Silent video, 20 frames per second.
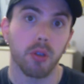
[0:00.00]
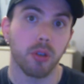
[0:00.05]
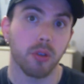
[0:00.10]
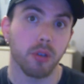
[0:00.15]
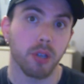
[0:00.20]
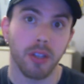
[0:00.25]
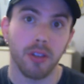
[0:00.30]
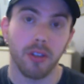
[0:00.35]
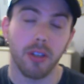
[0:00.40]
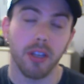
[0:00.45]
I'll
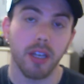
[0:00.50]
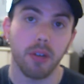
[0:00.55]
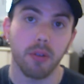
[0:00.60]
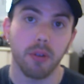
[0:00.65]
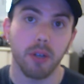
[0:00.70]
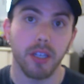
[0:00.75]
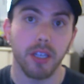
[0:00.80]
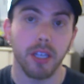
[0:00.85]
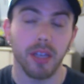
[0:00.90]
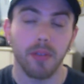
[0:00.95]
get to
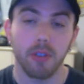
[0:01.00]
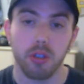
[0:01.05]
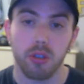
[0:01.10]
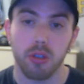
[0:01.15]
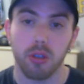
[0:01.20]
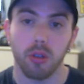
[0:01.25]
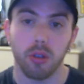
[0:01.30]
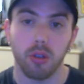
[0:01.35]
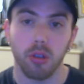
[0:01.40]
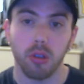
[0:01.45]
Henry Davis
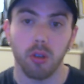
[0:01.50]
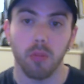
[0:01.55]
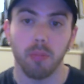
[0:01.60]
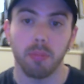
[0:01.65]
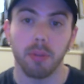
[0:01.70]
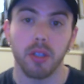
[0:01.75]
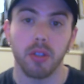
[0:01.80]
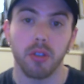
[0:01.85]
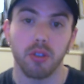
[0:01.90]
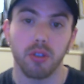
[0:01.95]
in a little
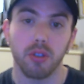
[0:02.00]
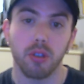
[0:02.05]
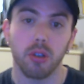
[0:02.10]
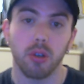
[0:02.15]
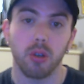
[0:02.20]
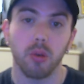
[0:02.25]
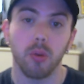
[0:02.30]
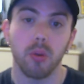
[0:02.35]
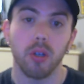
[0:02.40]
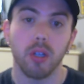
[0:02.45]
bit.
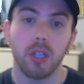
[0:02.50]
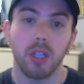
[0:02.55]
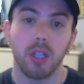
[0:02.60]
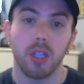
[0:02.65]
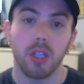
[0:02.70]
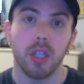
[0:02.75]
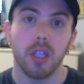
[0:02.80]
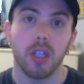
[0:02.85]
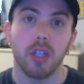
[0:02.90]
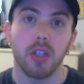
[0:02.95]
So
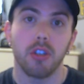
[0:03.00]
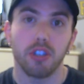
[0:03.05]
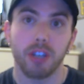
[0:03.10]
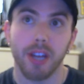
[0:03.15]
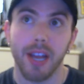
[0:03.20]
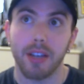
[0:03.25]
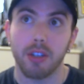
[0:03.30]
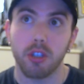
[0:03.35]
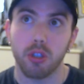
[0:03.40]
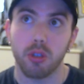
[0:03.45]

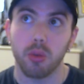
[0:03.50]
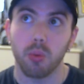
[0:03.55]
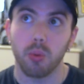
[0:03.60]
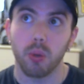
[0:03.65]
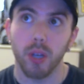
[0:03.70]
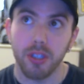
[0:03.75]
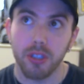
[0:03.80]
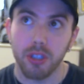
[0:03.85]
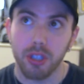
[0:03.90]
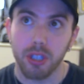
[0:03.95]
Jack
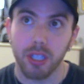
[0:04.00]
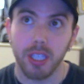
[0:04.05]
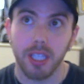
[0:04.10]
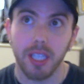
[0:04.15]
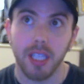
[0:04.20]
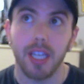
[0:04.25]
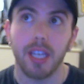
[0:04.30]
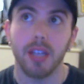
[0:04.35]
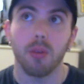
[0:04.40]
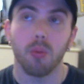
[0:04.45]

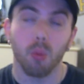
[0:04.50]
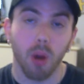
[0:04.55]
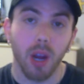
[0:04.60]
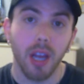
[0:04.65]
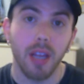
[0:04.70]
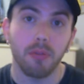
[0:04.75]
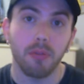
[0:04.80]
Sawinski in right